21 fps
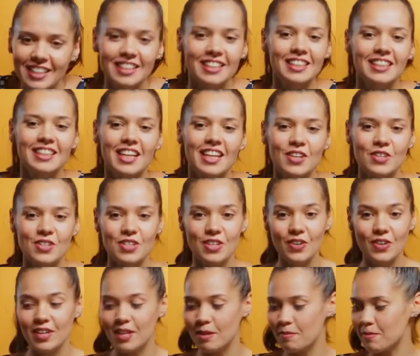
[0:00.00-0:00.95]
Crime
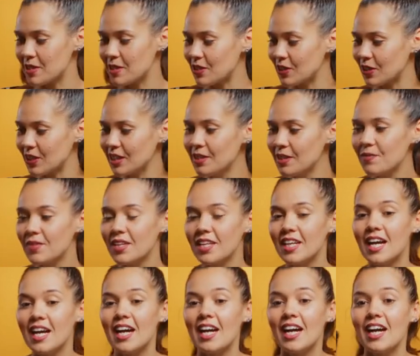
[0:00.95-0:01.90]
syndicates from China
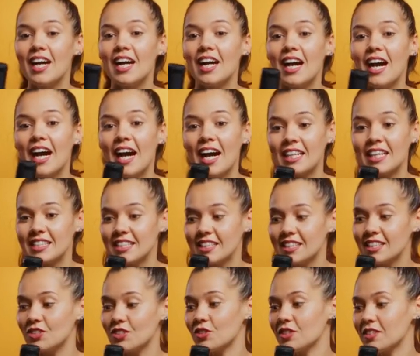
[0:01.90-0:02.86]
operating in the
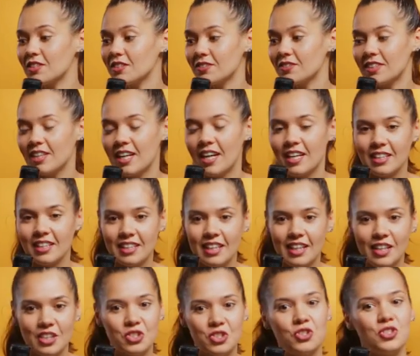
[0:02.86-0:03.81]
Thai-Myanmar border are now
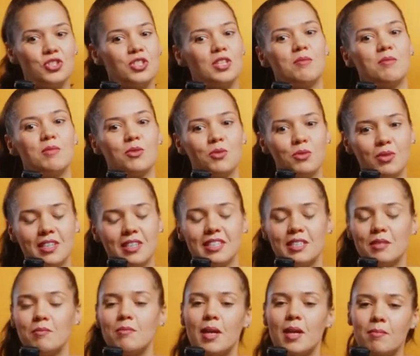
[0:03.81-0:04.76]
targeting global
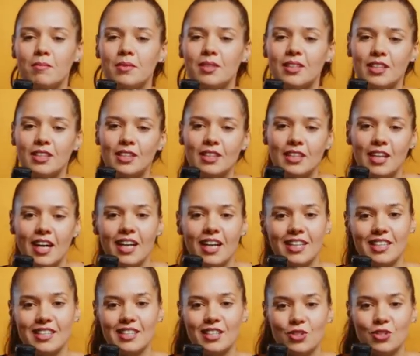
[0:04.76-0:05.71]
victims close black
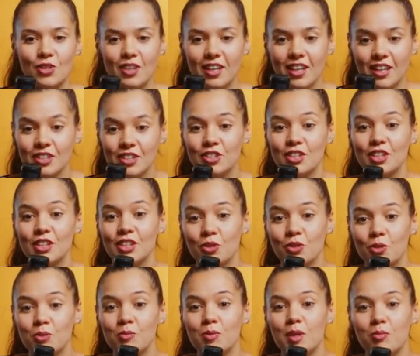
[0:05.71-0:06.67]
lens bracket
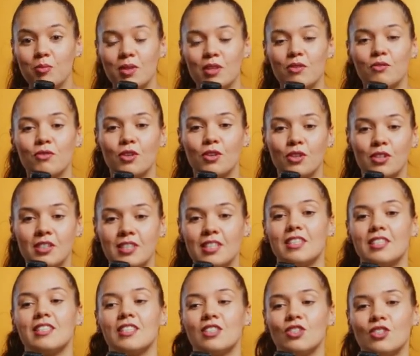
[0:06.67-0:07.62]
according to a new report
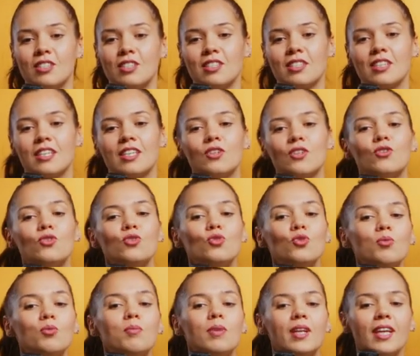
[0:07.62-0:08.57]
from the United States
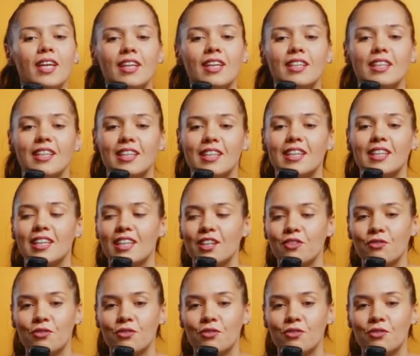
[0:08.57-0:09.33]
Institute of Peace,